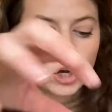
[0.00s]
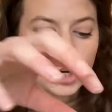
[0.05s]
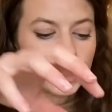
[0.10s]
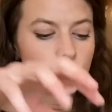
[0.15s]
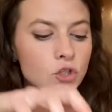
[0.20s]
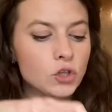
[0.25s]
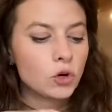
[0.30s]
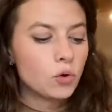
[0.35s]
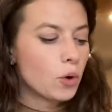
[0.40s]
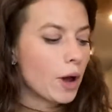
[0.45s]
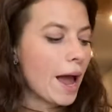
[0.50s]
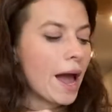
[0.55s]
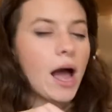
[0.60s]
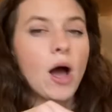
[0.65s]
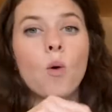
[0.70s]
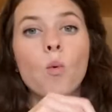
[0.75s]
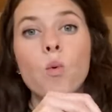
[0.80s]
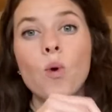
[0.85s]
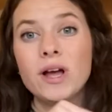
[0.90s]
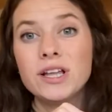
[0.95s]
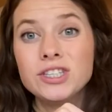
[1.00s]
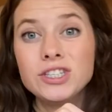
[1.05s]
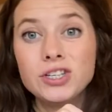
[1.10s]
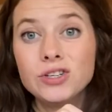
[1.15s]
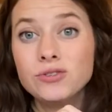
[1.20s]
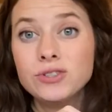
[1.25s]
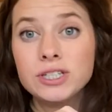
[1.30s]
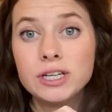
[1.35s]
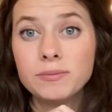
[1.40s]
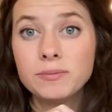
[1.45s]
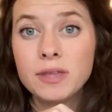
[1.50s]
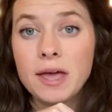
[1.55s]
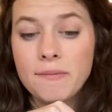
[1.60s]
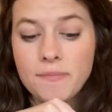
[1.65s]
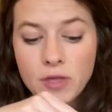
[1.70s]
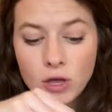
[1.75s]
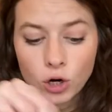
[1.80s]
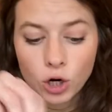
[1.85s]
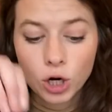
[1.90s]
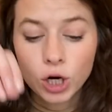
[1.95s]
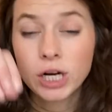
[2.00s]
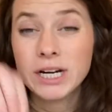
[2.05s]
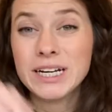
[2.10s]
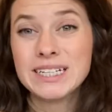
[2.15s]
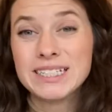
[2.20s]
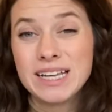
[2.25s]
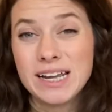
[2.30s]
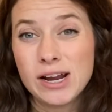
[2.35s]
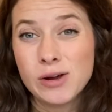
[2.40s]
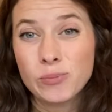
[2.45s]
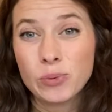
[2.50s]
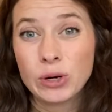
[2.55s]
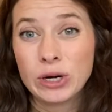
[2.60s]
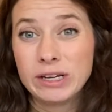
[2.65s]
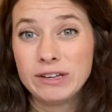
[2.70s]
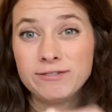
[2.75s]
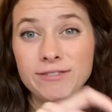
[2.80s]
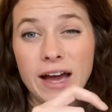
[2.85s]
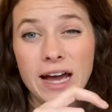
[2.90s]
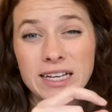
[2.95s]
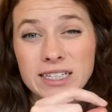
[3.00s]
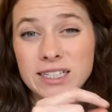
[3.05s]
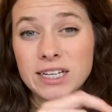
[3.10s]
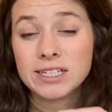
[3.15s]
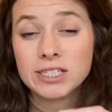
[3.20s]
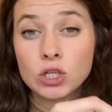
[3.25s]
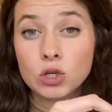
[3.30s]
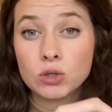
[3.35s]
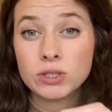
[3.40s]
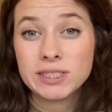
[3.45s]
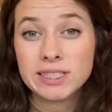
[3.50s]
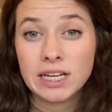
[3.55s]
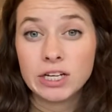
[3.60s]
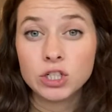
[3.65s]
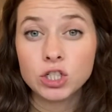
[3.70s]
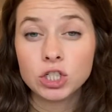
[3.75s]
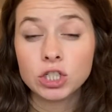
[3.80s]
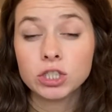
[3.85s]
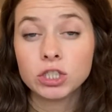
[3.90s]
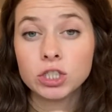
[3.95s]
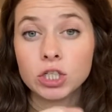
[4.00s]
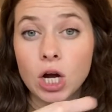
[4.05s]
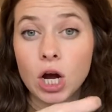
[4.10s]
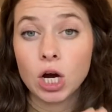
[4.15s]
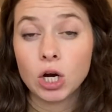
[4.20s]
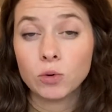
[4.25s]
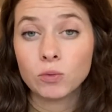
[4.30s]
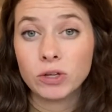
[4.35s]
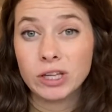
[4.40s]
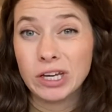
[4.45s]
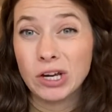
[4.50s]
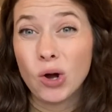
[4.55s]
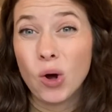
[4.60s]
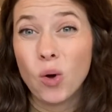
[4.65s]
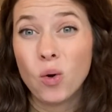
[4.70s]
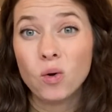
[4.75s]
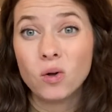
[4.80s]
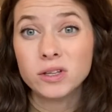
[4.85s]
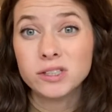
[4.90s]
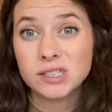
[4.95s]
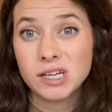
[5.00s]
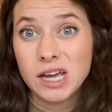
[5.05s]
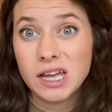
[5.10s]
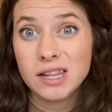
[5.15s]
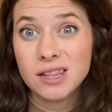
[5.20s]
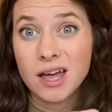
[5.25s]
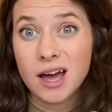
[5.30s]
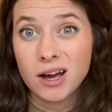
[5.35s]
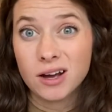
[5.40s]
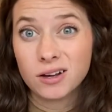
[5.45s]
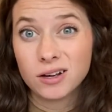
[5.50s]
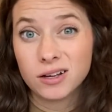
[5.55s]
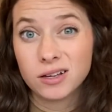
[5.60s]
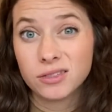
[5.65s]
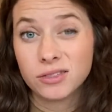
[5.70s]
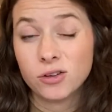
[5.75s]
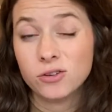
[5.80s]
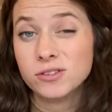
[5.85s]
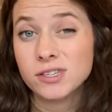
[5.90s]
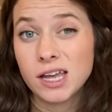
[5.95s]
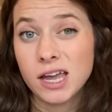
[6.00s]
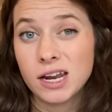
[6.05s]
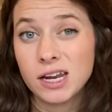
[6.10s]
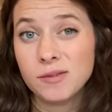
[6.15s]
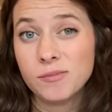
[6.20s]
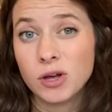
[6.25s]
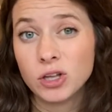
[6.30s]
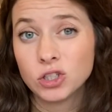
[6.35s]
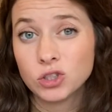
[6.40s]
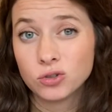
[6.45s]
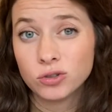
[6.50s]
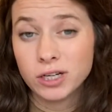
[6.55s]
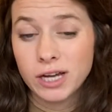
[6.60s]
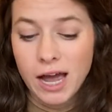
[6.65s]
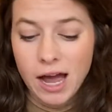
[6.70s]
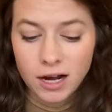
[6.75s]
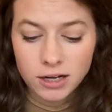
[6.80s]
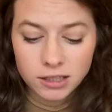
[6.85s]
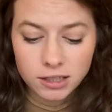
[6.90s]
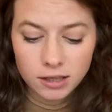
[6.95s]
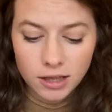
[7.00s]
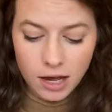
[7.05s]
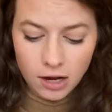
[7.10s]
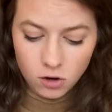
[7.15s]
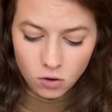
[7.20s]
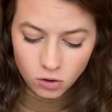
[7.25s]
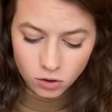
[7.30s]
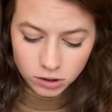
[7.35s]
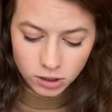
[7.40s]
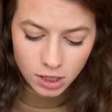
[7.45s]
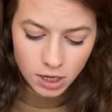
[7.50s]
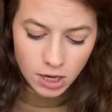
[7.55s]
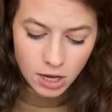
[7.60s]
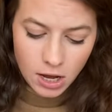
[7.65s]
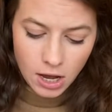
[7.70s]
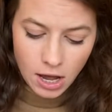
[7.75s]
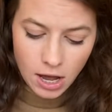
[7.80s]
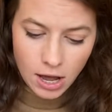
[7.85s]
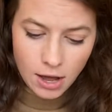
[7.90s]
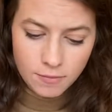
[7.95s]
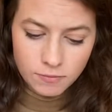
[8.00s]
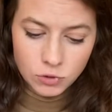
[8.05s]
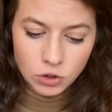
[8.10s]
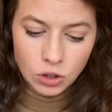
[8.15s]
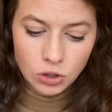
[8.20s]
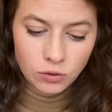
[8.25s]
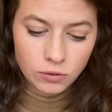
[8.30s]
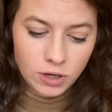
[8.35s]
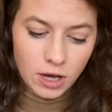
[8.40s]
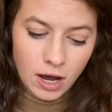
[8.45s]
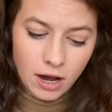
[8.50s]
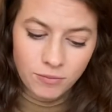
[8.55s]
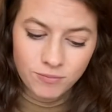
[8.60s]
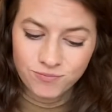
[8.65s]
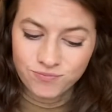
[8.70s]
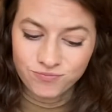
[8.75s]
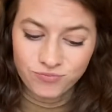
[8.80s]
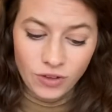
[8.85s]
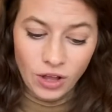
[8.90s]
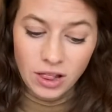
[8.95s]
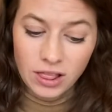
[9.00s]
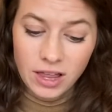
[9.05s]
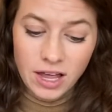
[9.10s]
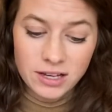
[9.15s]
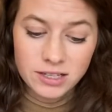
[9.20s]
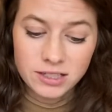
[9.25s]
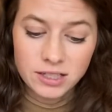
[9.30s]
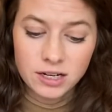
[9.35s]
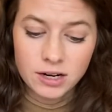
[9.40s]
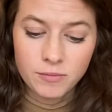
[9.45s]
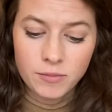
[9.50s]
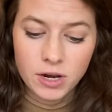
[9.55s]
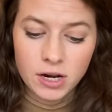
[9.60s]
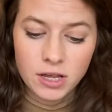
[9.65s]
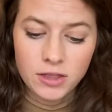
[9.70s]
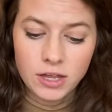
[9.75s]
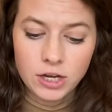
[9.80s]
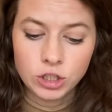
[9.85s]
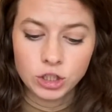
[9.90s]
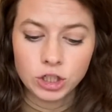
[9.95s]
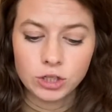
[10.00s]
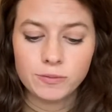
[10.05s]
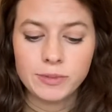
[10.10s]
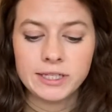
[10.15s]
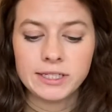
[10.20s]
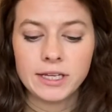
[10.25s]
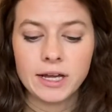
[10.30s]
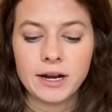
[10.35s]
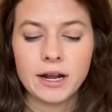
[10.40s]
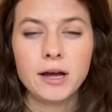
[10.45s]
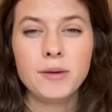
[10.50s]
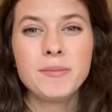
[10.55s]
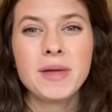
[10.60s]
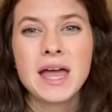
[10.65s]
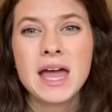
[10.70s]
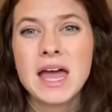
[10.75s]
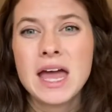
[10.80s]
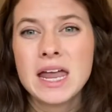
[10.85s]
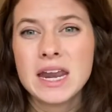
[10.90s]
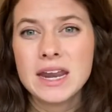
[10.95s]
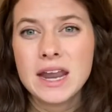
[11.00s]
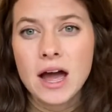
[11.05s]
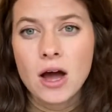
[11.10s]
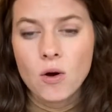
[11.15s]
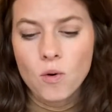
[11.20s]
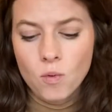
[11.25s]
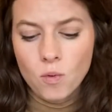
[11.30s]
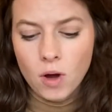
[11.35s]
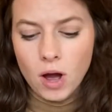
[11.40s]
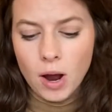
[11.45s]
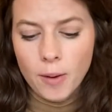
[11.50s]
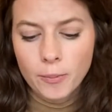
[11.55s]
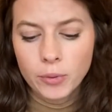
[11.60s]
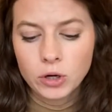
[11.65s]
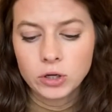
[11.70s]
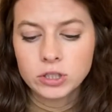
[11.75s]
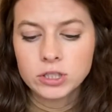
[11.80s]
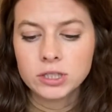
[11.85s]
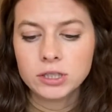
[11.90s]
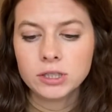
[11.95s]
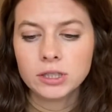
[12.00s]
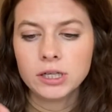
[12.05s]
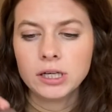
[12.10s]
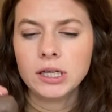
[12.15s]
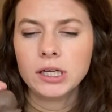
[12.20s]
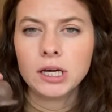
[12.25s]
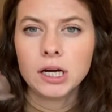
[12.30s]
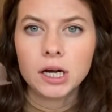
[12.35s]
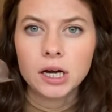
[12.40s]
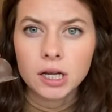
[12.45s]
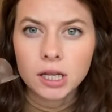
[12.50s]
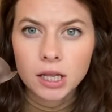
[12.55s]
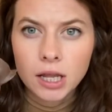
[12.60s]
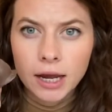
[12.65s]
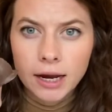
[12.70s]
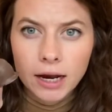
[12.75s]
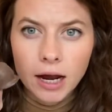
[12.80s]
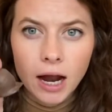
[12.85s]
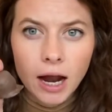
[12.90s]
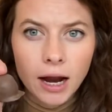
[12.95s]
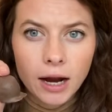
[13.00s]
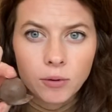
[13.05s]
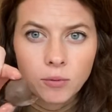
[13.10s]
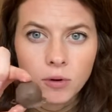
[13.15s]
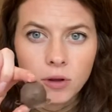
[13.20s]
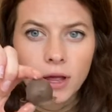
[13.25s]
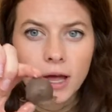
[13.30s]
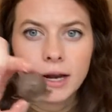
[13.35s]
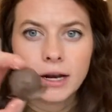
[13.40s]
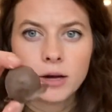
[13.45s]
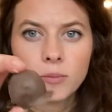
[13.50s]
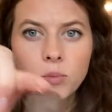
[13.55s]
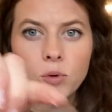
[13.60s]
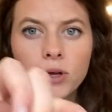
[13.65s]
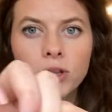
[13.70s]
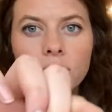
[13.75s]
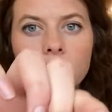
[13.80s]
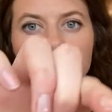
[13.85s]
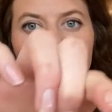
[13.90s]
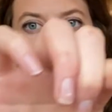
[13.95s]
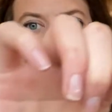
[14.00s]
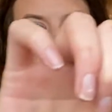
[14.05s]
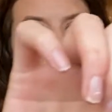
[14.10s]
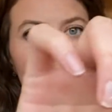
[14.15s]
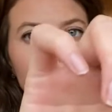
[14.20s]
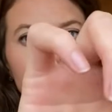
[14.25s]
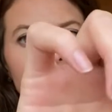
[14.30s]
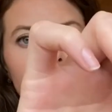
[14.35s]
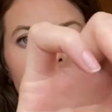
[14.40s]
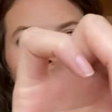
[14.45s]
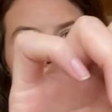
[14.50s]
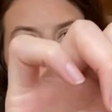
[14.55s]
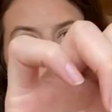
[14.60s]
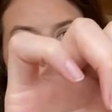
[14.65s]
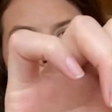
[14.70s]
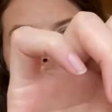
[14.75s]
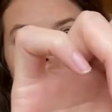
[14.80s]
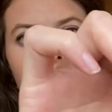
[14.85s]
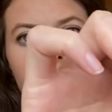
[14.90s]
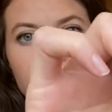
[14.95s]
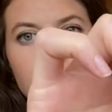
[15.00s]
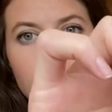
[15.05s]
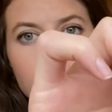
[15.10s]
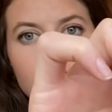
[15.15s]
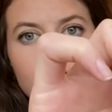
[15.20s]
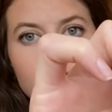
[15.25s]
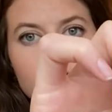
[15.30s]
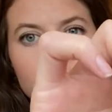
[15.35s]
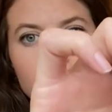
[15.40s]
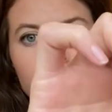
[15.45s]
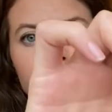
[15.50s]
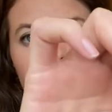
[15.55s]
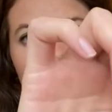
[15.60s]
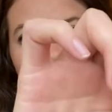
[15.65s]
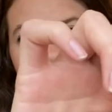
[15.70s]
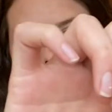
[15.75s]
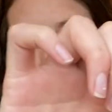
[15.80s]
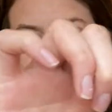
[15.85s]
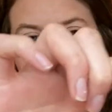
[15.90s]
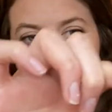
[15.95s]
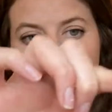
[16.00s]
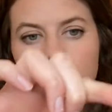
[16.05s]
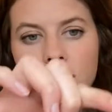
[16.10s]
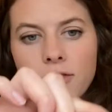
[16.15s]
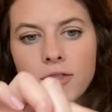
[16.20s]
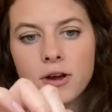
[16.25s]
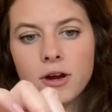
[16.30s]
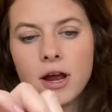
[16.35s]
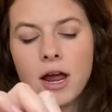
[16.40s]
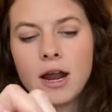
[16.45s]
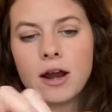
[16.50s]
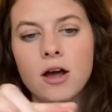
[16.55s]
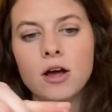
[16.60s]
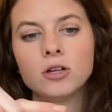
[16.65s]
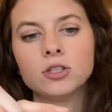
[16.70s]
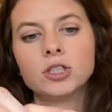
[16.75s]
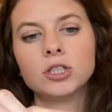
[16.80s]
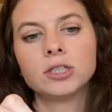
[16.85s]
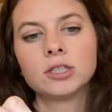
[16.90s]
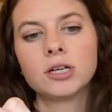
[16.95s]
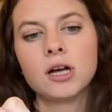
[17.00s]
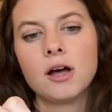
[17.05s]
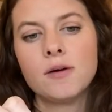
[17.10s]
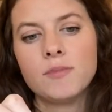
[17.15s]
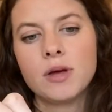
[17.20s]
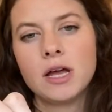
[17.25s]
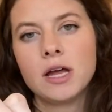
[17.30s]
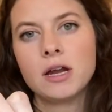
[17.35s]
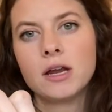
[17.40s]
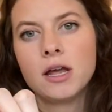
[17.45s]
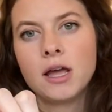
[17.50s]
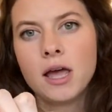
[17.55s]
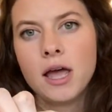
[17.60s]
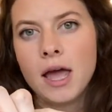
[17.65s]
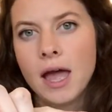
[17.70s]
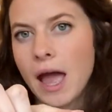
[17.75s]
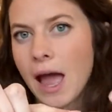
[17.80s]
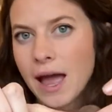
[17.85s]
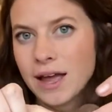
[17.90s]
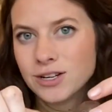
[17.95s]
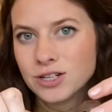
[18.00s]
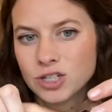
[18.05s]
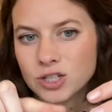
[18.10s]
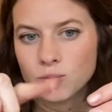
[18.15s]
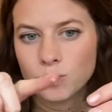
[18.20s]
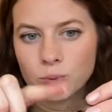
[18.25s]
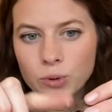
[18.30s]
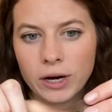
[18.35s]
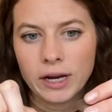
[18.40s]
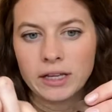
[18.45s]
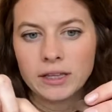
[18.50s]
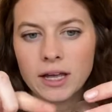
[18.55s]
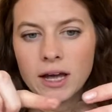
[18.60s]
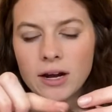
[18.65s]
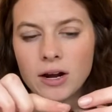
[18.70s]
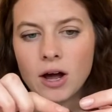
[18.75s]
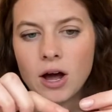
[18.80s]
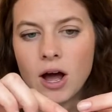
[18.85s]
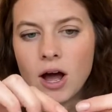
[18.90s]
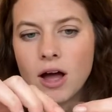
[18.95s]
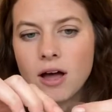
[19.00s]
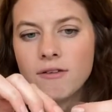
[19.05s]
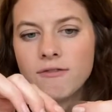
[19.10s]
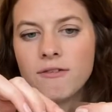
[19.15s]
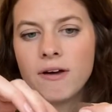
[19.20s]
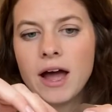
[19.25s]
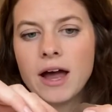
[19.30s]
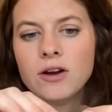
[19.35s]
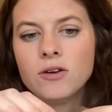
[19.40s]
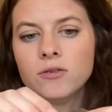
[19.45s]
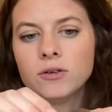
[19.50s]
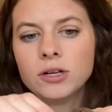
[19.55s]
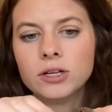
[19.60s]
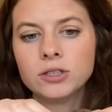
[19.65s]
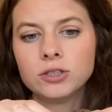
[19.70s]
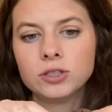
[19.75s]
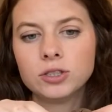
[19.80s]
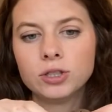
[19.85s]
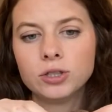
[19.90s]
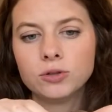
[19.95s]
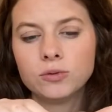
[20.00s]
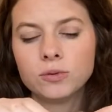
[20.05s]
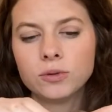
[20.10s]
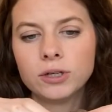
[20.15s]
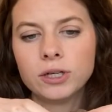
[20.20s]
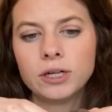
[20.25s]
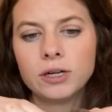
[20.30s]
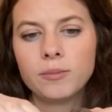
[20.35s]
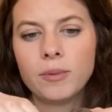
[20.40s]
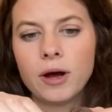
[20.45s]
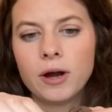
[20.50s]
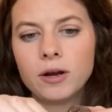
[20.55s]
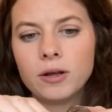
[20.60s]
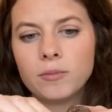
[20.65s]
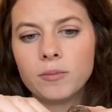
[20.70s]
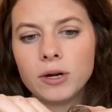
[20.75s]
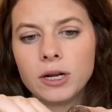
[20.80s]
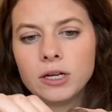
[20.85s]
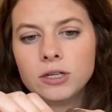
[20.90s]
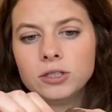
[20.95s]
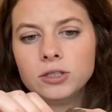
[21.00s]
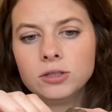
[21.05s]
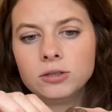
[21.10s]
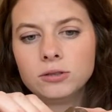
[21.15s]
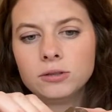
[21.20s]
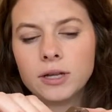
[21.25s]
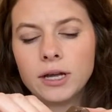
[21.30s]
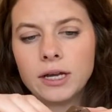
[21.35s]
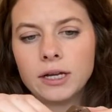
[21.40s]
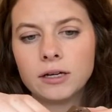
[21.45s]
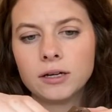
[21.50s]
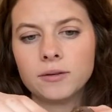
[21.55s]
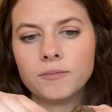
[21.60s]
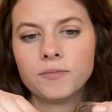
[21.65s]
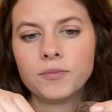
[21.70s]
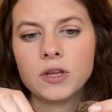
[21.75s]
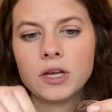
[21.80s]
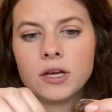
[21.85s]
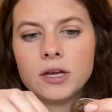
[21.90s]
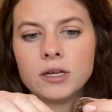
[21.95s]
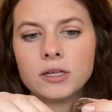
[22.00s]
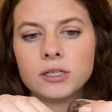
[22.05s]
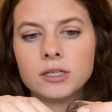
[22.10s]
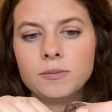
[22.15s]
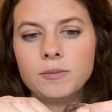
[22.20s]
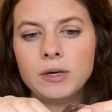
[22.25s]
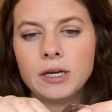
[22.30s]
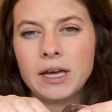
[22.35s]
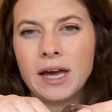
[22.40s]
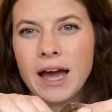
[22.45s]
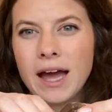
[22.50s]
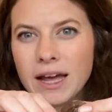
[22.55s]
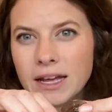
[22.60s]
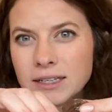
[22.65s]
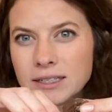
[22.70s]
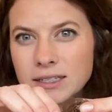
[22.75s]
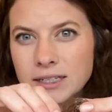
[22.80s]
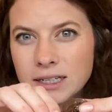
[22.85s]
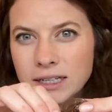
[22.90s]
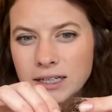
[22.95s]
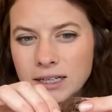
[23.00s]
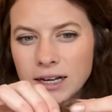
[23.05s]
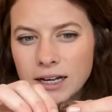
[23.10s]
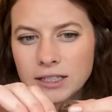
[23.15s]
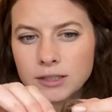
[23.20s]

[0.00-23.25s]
So once you dip them, they're gonna set up pretty fast because those centers are really cold and those candy melts react to that cold. So yeah, less than a minute, they should be set up. Now, personally, like I will end up with a little bit of like extra usually around there, and I'll just come in and just break that off. I don't get too worried about it, but I do like them to be as neat as